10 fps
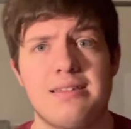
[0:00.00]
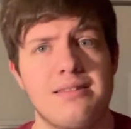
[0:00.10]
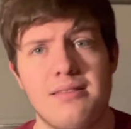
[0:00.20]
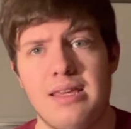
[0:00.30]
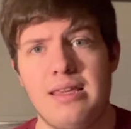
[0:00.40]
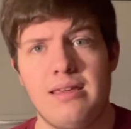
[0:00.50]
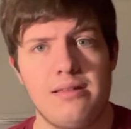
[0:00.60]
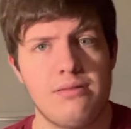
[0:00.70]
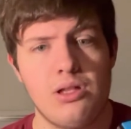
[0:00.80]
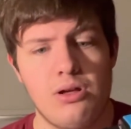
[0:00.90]
the
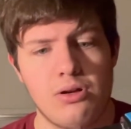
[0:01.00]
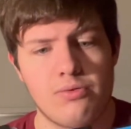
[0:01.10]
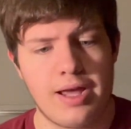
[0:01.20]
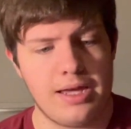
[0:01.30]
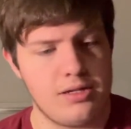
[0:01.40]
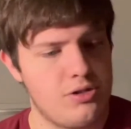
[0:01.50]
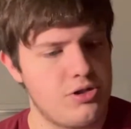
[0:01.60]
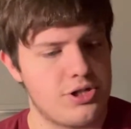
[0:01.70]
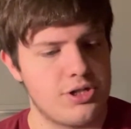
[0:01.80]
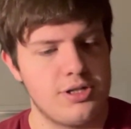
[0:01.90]
long
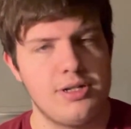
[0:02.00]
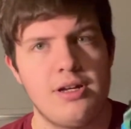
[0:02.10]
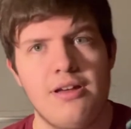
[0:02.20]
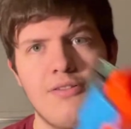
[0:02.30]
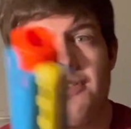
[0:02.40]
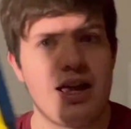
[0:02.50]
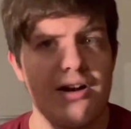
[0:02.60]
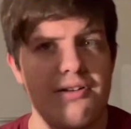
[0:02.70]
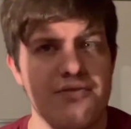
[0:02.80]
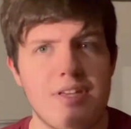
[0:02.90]
range
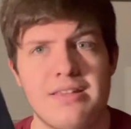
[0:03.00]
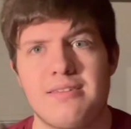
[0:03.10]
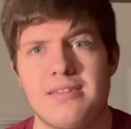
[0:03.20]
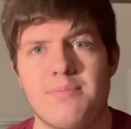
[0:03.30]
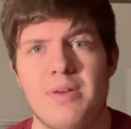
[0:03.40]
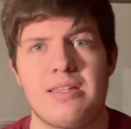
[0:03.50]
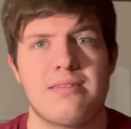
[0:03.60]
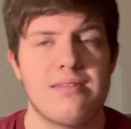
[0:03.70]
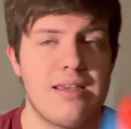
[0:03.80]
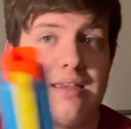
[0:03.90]
fire of this is
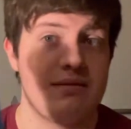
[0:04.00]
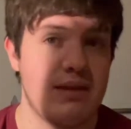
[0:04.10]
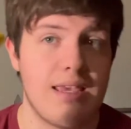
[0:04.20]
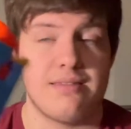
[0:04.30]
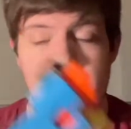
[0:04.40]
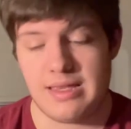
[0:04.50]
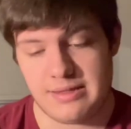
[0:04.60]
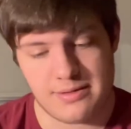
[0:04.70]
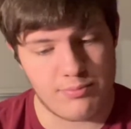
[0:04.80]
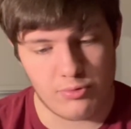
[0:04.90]

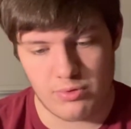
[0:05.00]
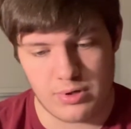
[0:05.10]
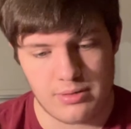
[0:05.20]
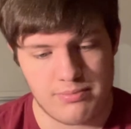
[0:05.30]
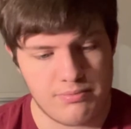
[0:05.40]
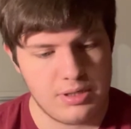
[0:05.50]
it's more.